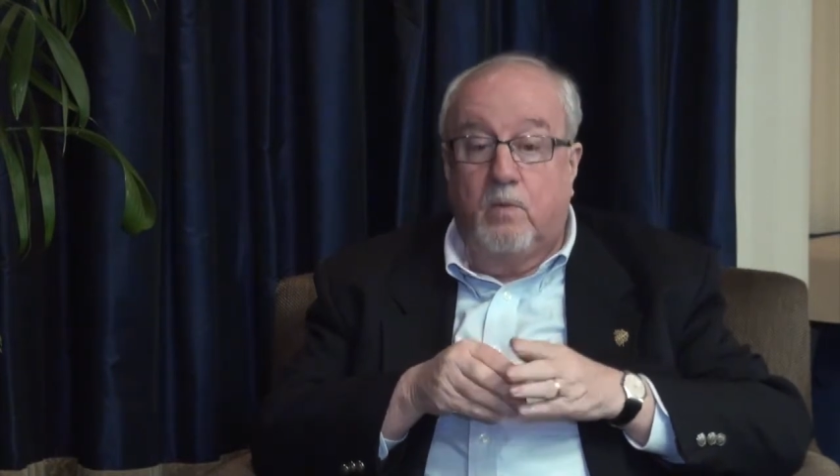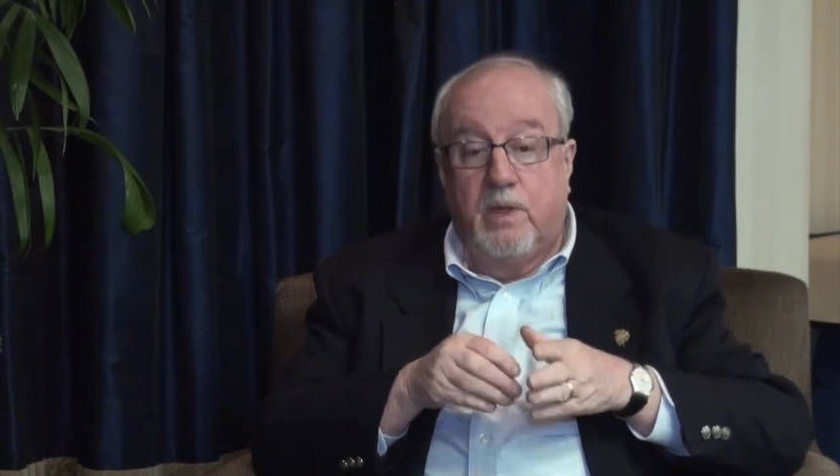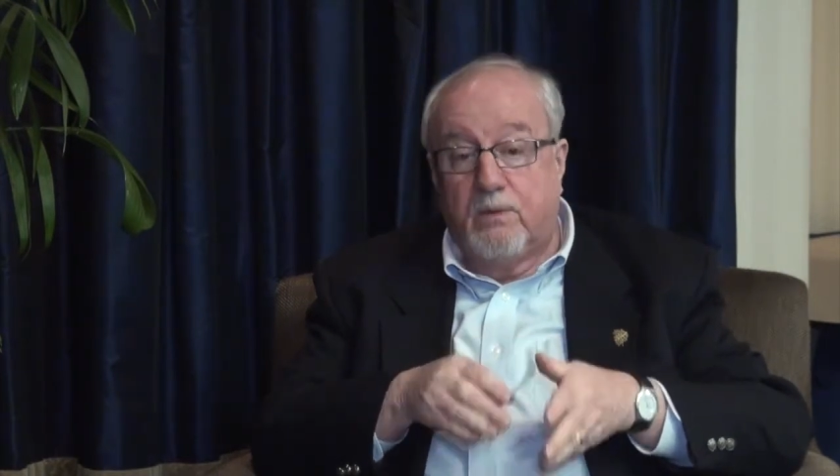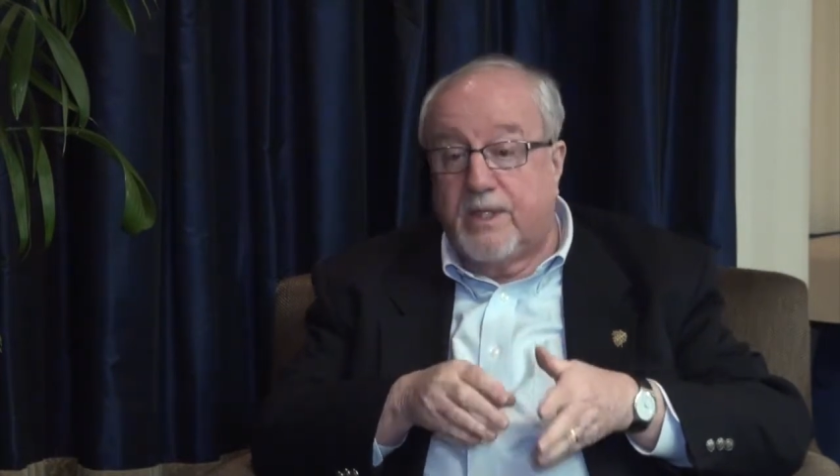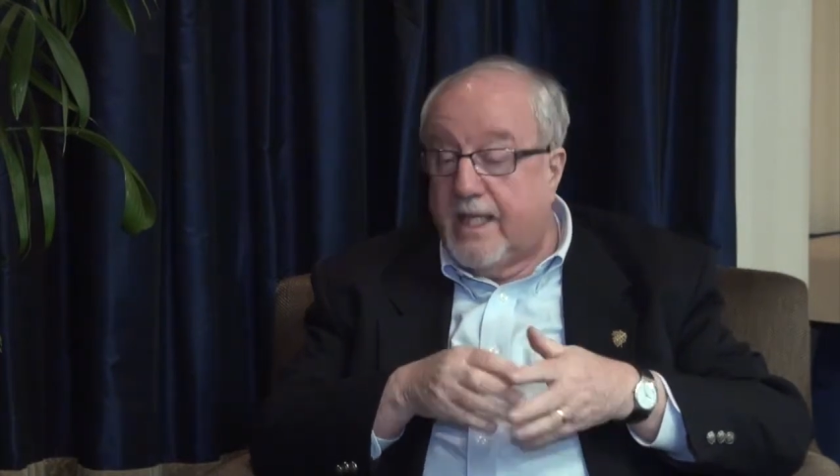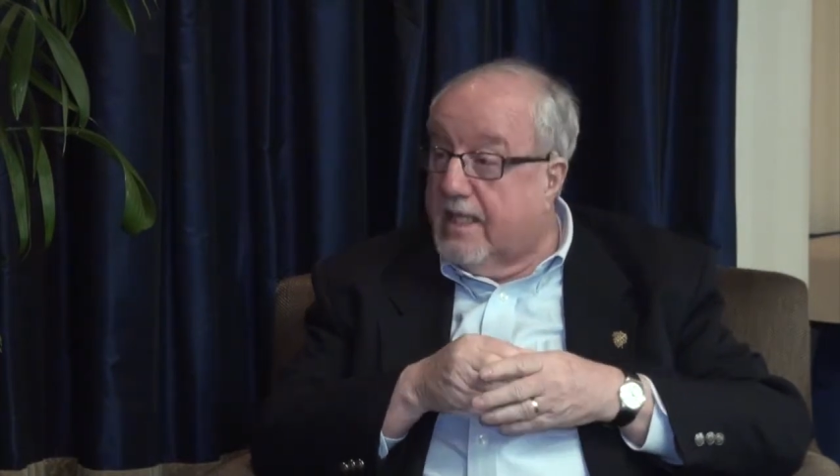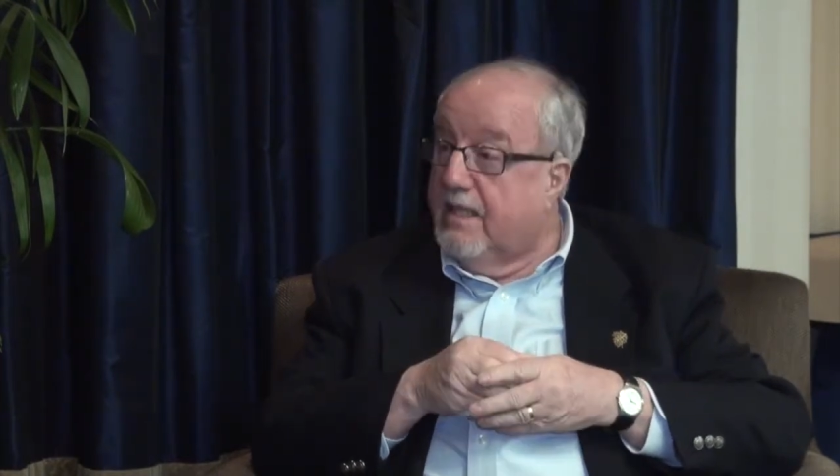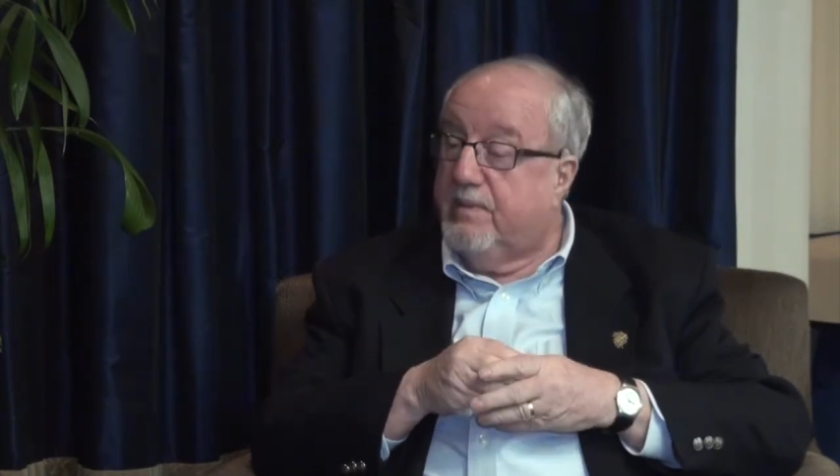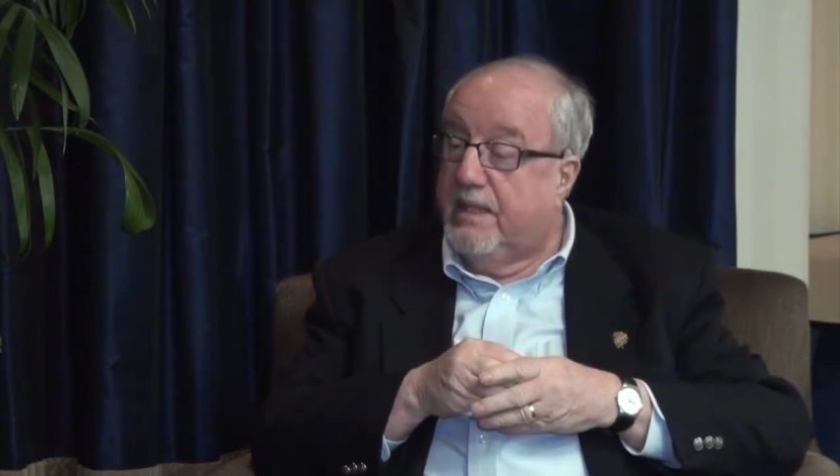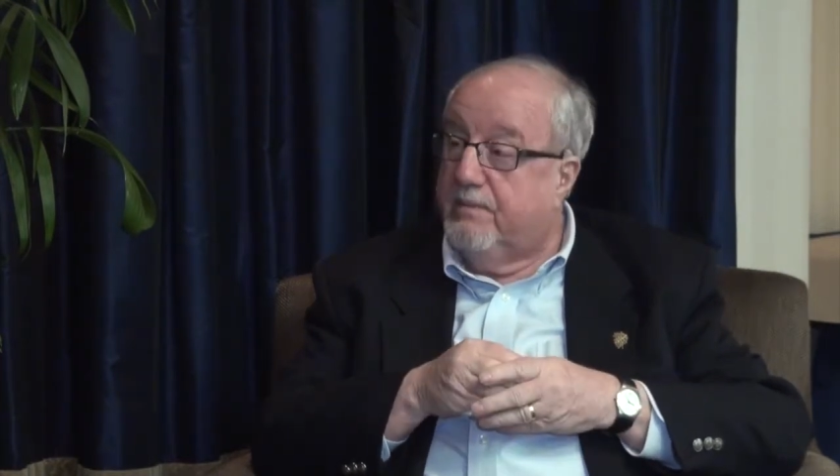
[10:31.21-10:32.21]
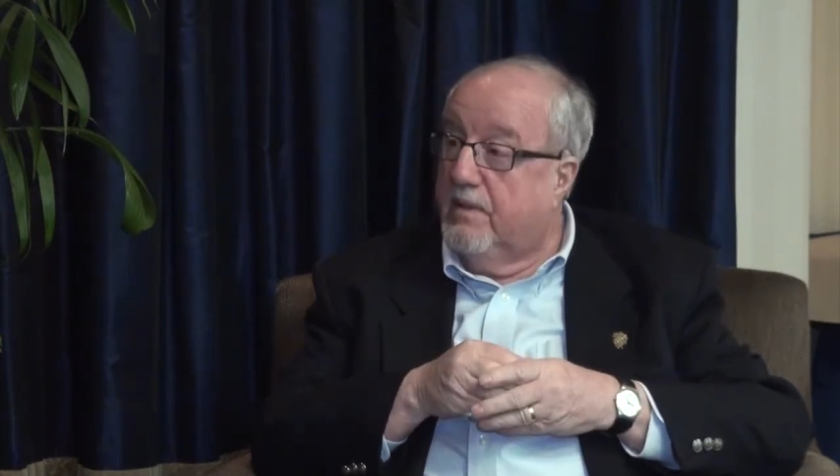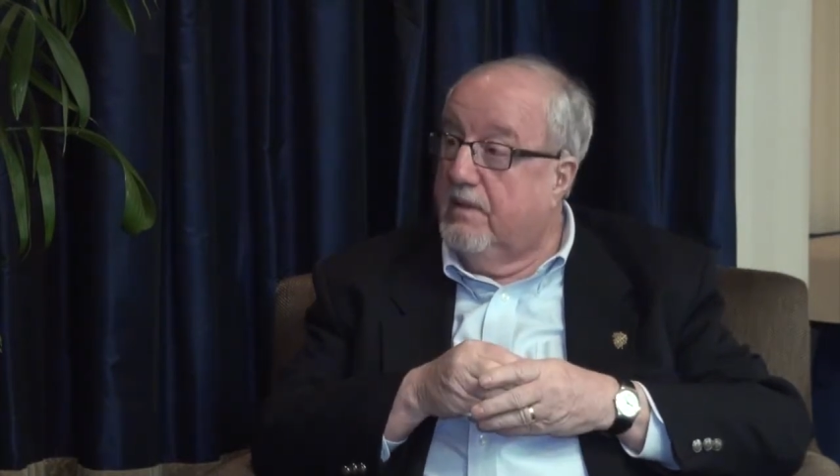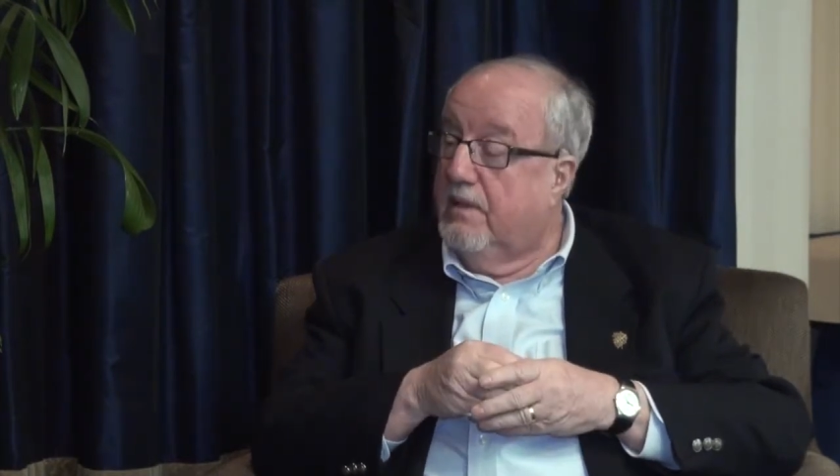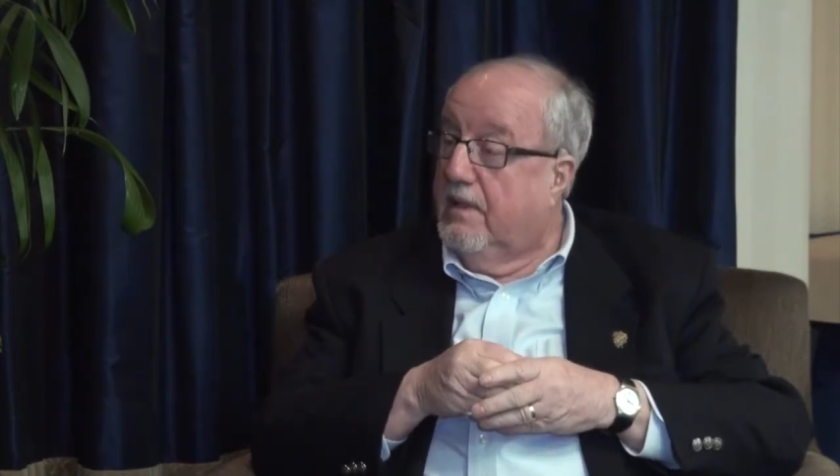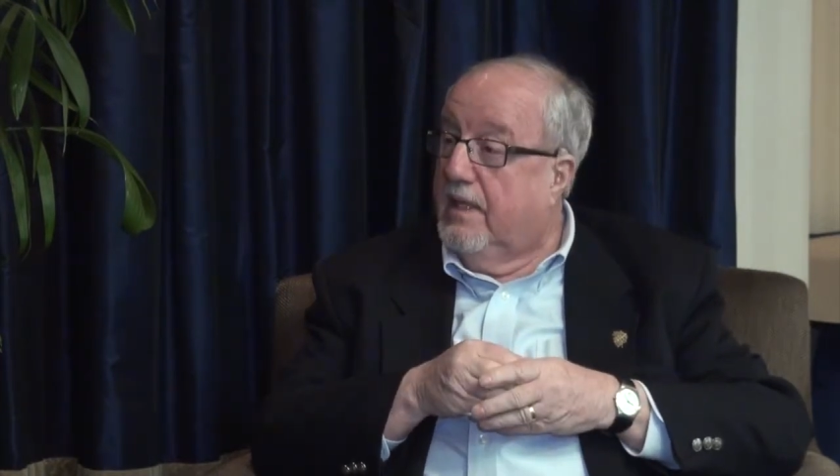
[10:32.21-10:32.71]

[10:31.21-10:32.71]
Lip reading: we were taking people